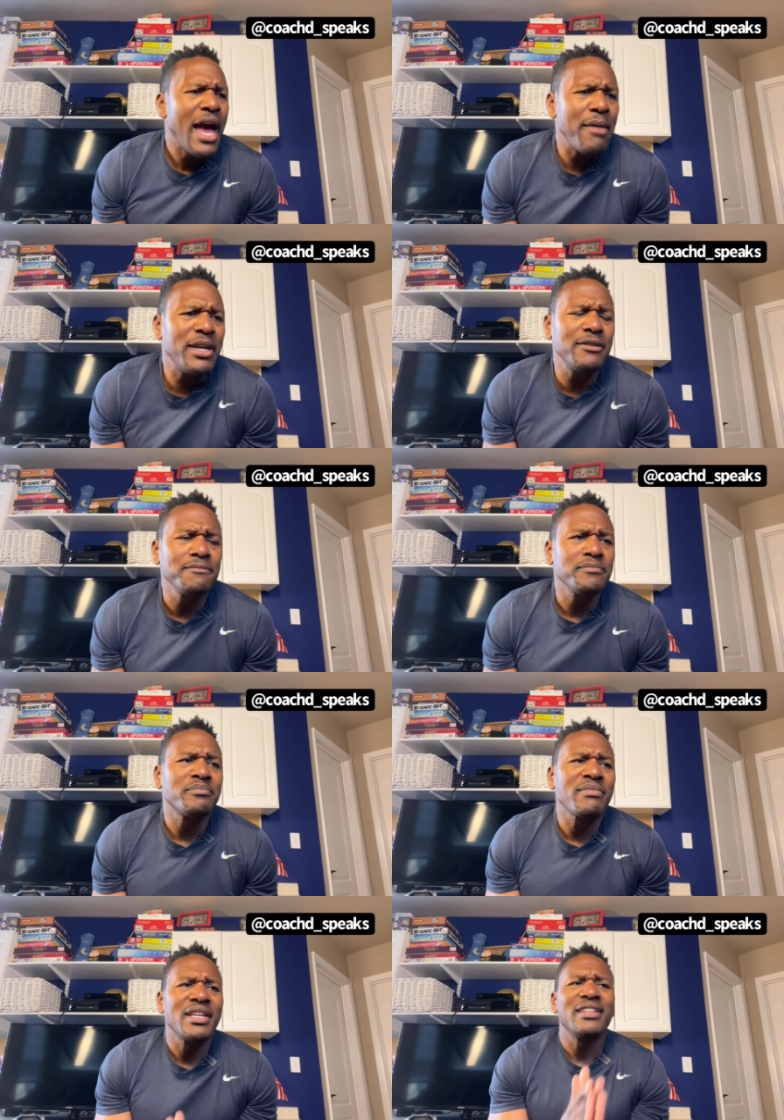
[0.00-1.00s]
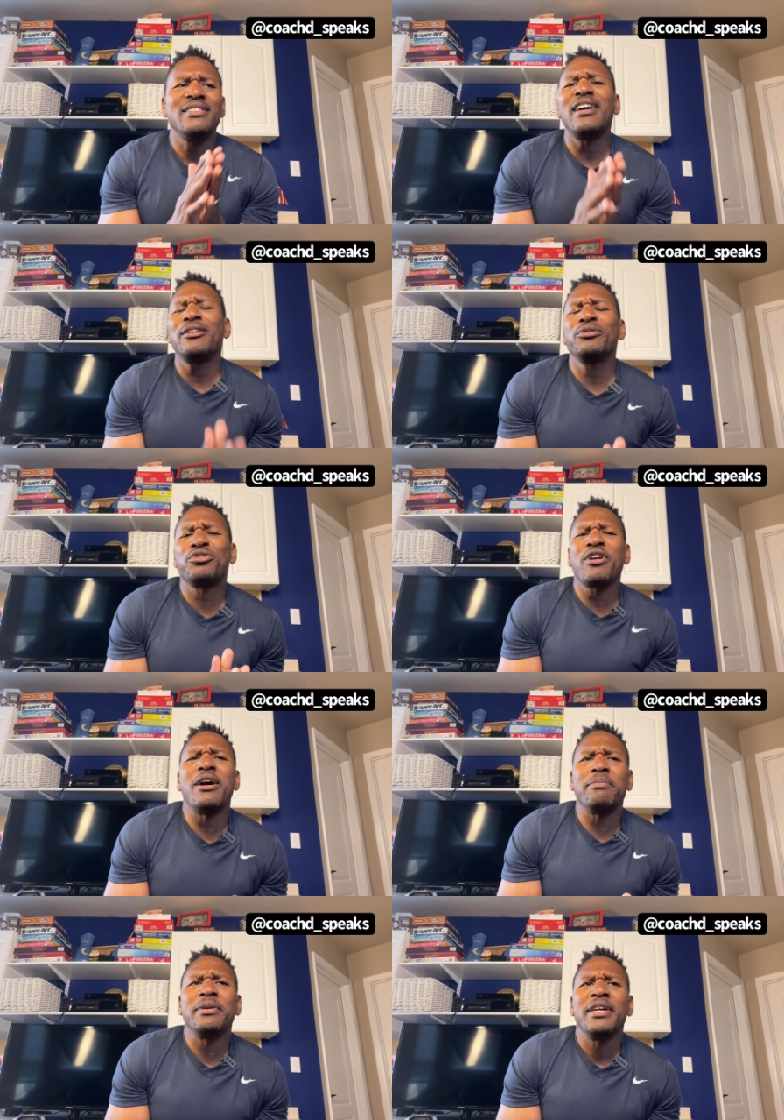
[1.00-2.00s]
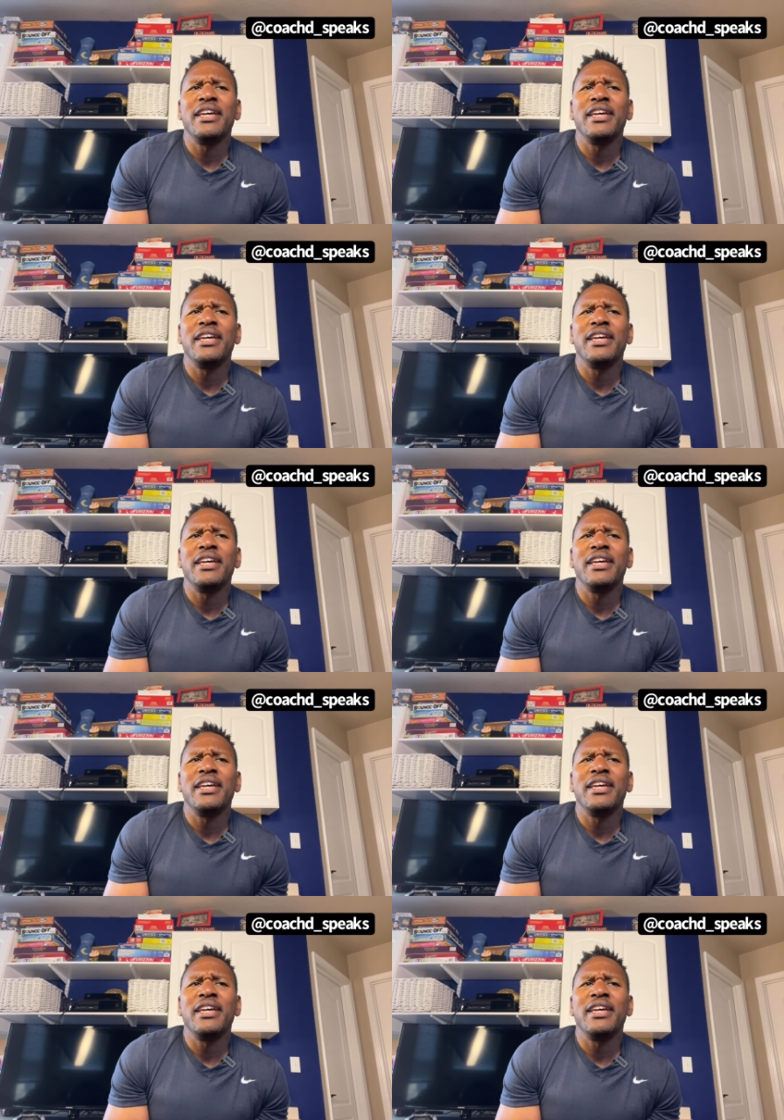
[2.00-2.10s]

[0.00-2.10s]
I mean, Donald Trump